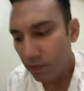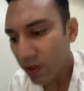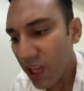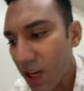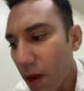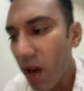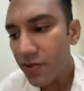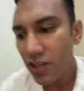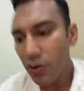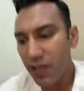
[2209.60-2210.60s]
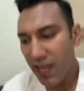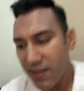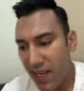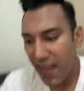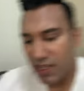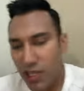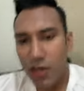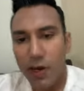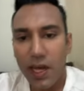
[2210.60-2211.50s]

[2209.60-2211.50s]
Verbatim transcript: when they come after you, when they attack you,